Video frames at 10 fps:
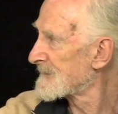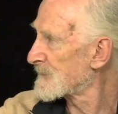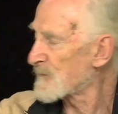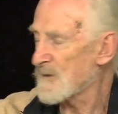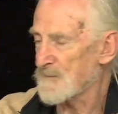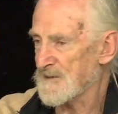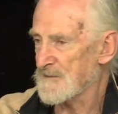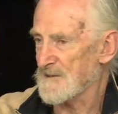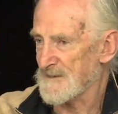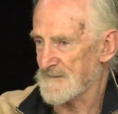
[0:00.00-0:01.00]
or what we
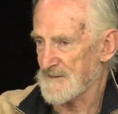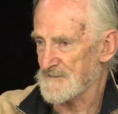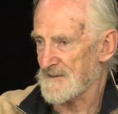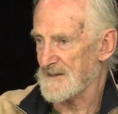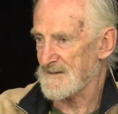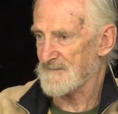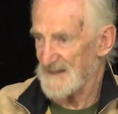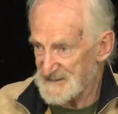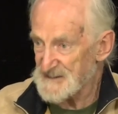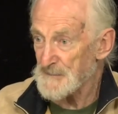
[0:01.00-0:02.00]
call in theater an
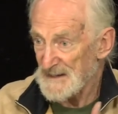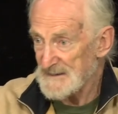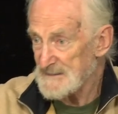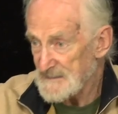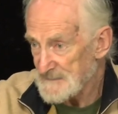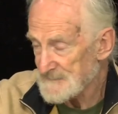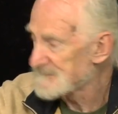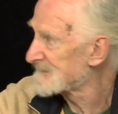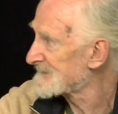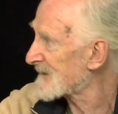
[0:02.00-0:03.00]
investment
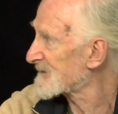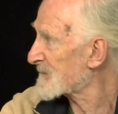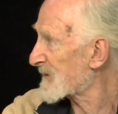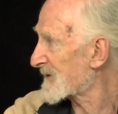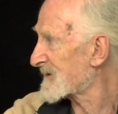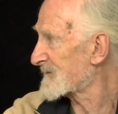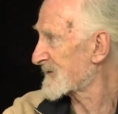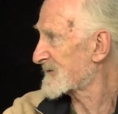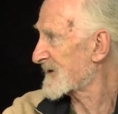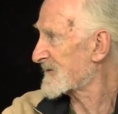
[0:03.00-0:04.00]
on the part of
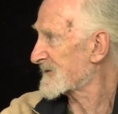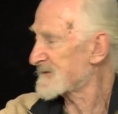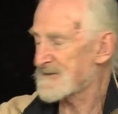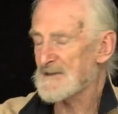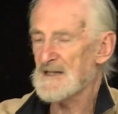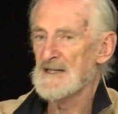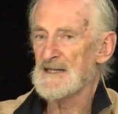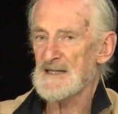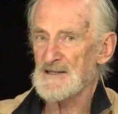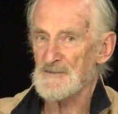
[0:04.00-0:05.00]
your character
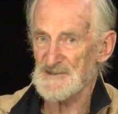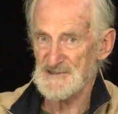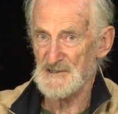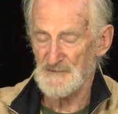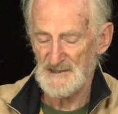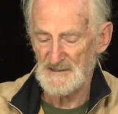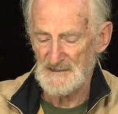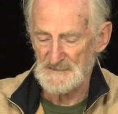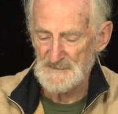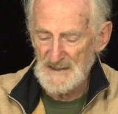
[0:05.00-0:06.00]
in what's going
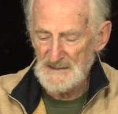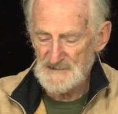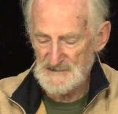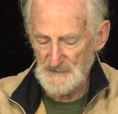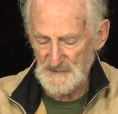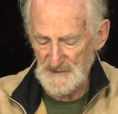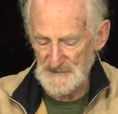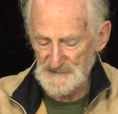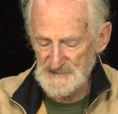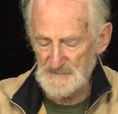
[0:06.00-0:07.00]
on. So
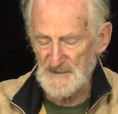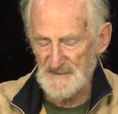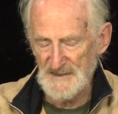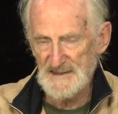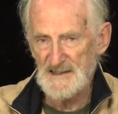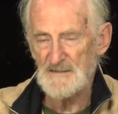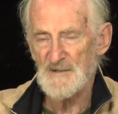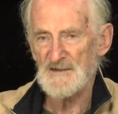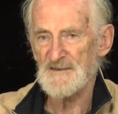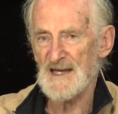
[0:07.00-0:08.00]
you should be thinking
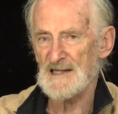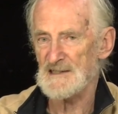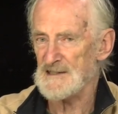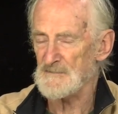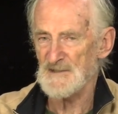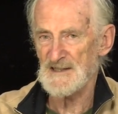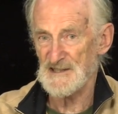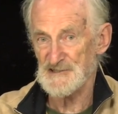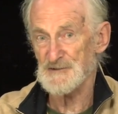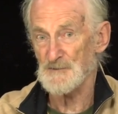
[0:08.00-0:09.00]
about that a little bit
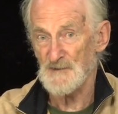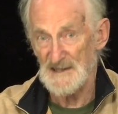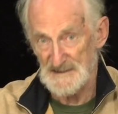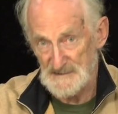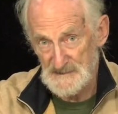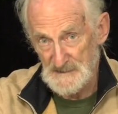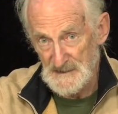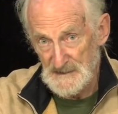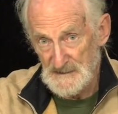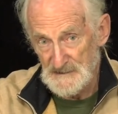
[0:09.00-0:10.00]
as you write.
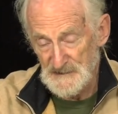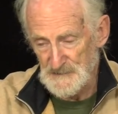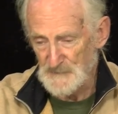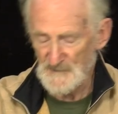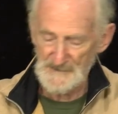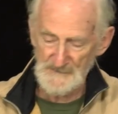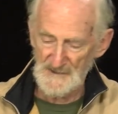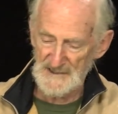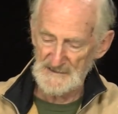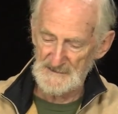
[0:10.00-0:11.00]
Do you want to
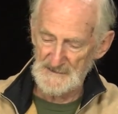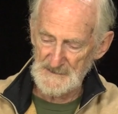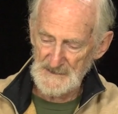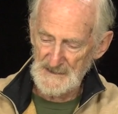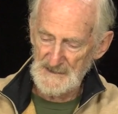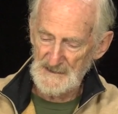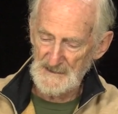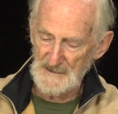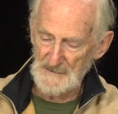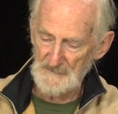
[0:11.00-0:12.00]
write
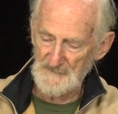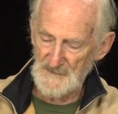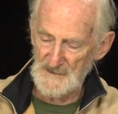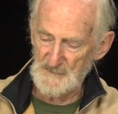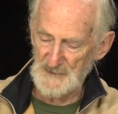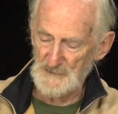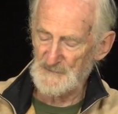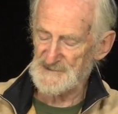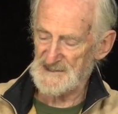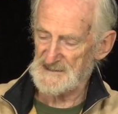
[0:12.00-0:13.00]
um, that Bill
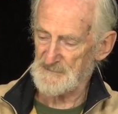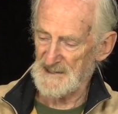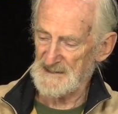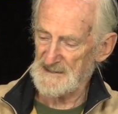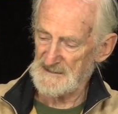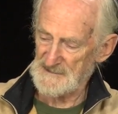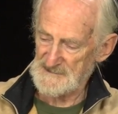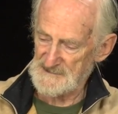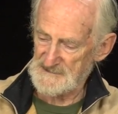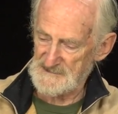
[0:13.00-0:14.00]
was explaining
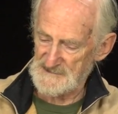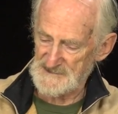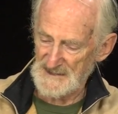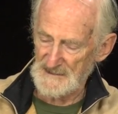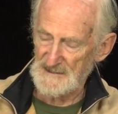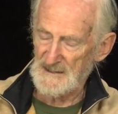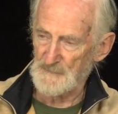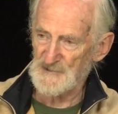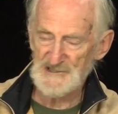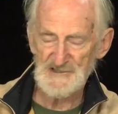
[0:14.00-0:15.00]
this to Sally,
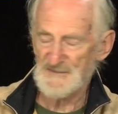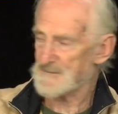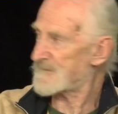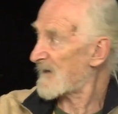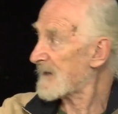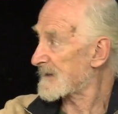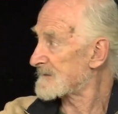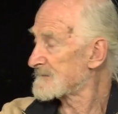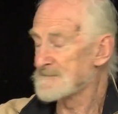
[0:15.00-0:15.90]
which is fine